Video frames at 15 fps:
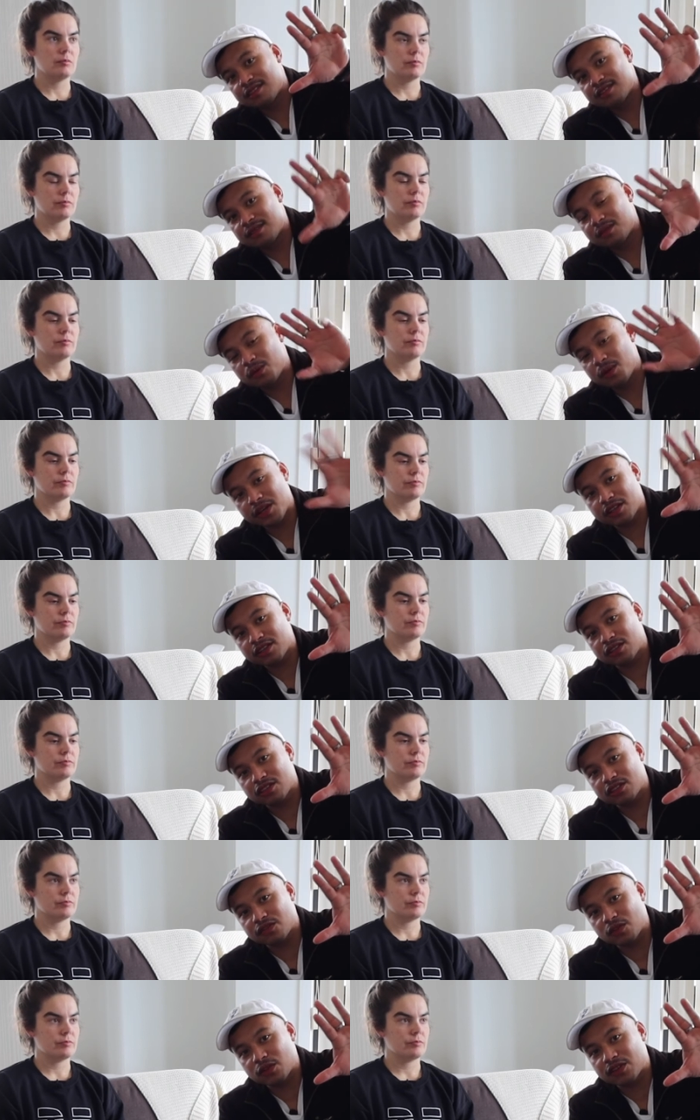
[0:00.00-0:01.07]
Speaker 1: Work on
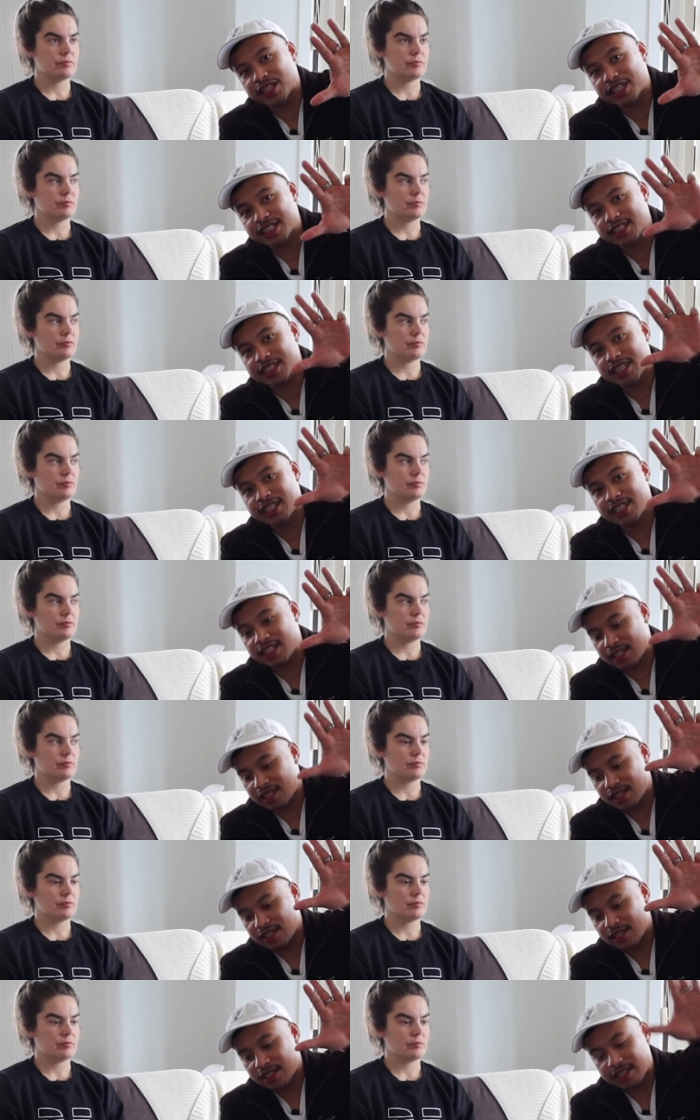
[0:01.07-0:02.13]
those four things and
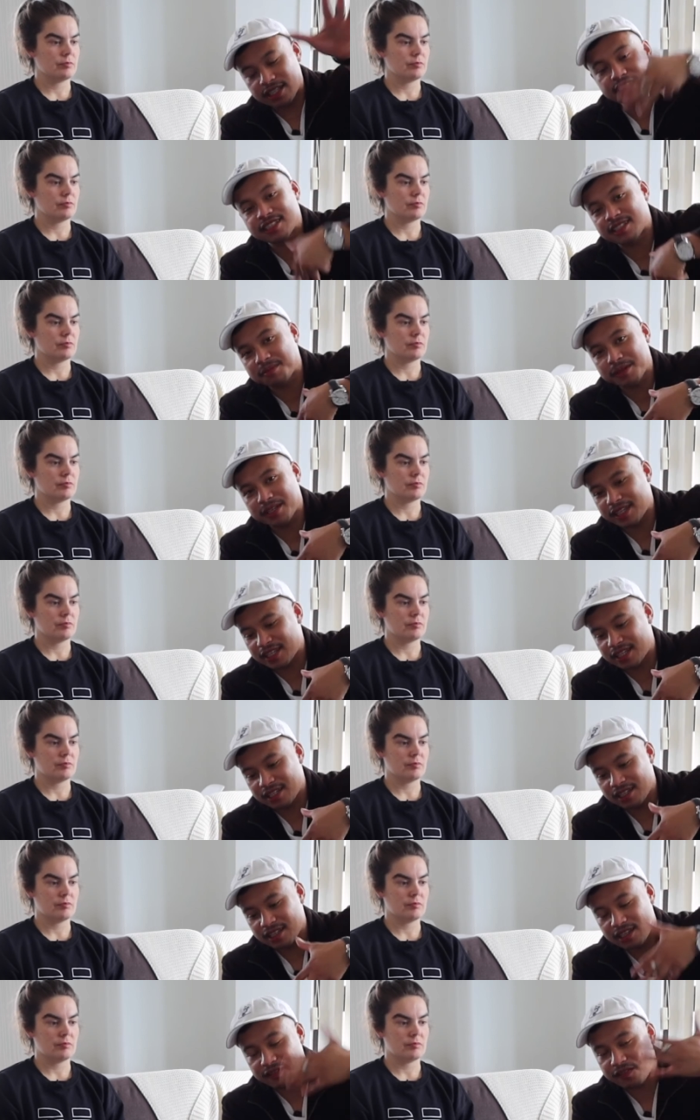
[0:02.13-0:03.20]
then hit us up again
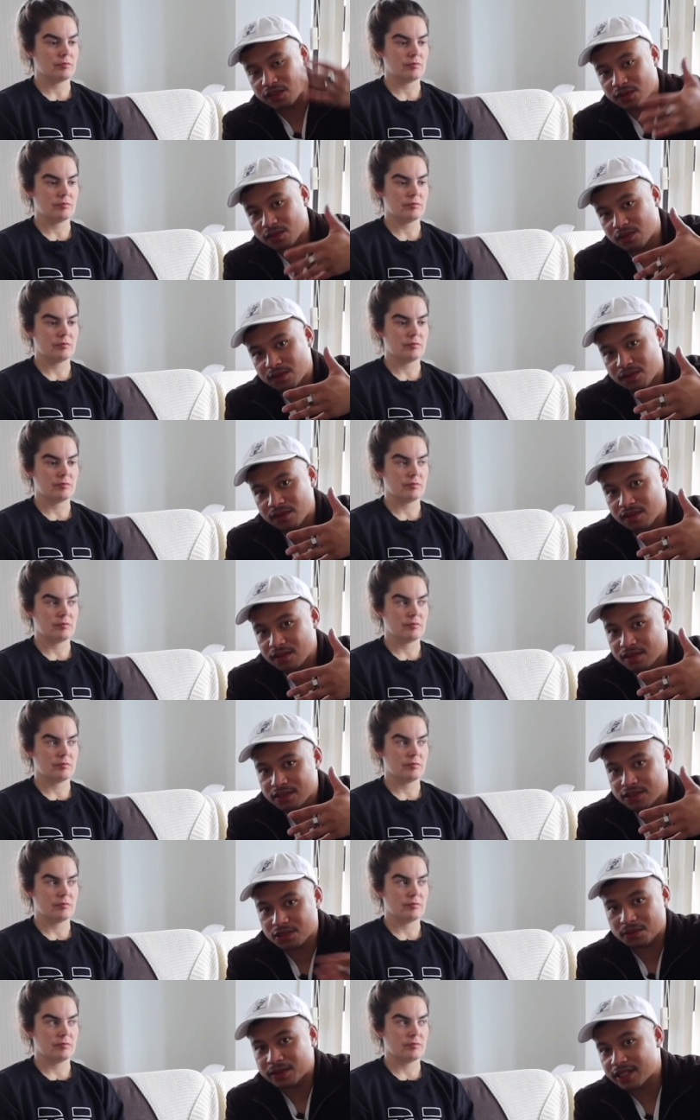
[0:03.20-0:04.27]
if you're
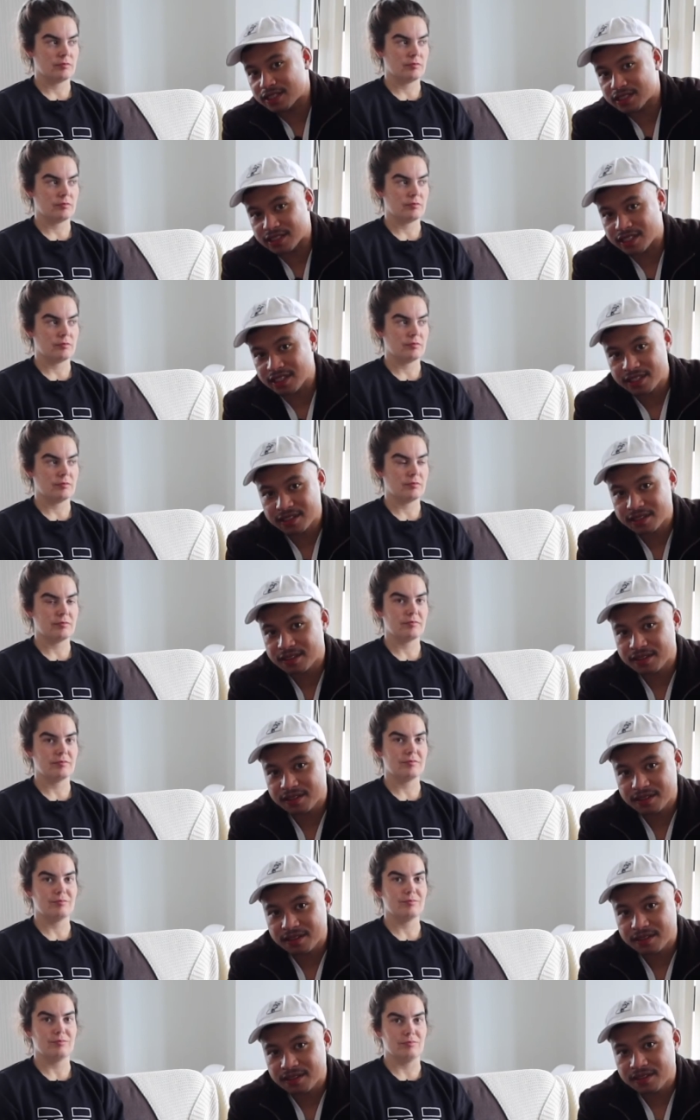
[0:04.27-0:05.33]
still getting sick.
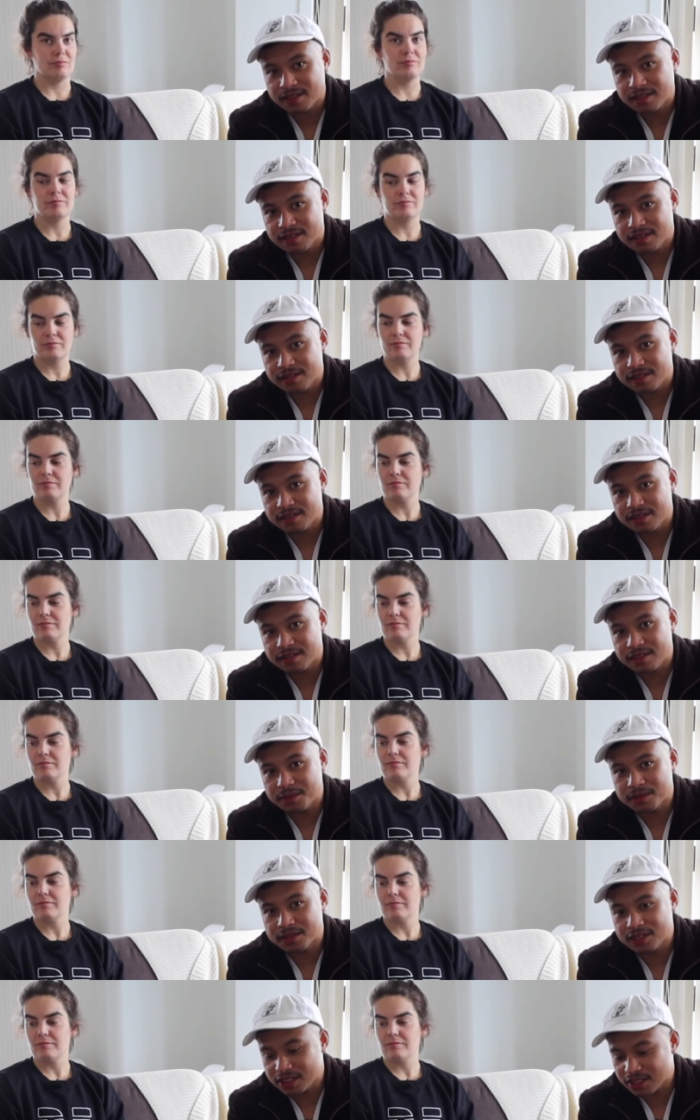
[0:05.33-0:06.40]
Mm. Then
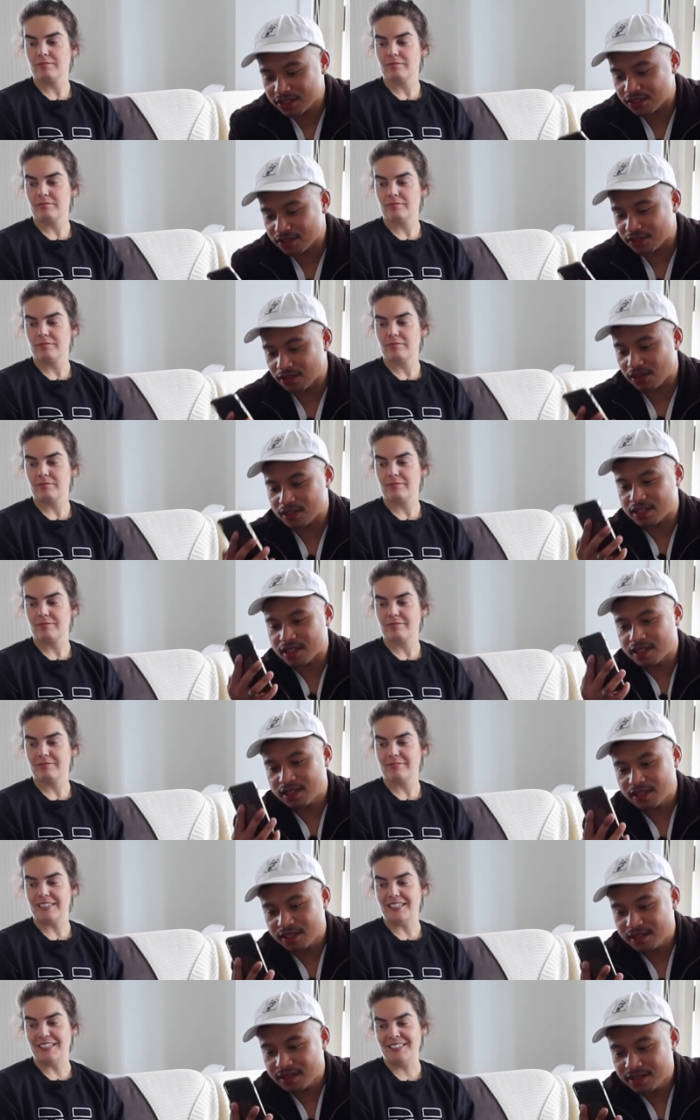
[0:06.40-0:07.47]
we'll send you to the doctor. Yeah.